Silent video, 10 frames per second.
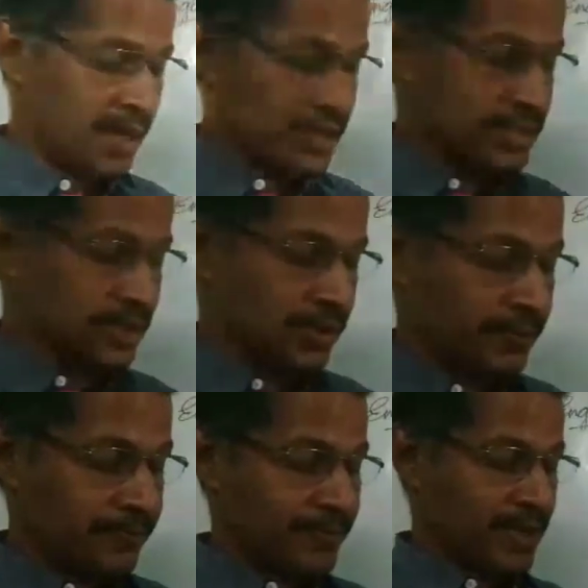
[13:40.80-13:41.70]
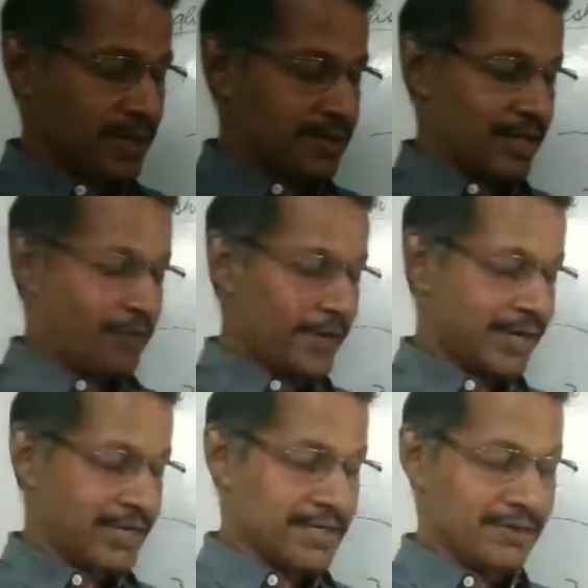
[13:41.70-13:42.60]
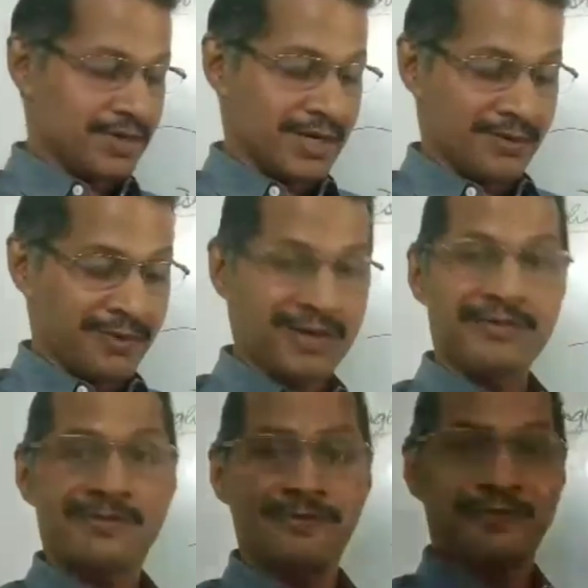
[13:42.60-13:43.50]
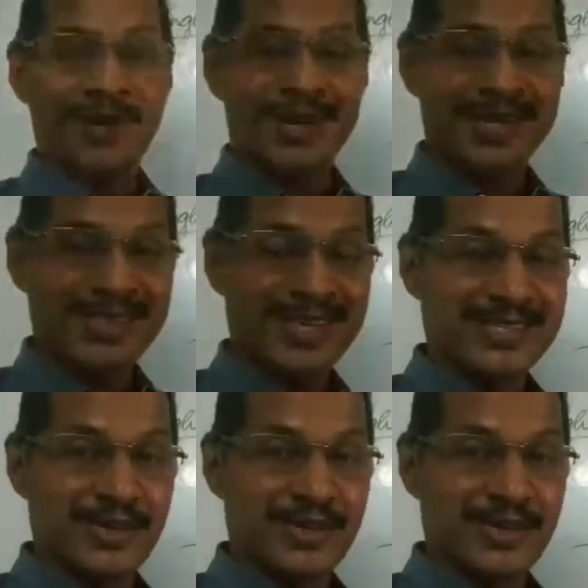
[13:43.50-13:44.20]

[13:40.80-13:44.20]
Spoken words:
So then what are the things?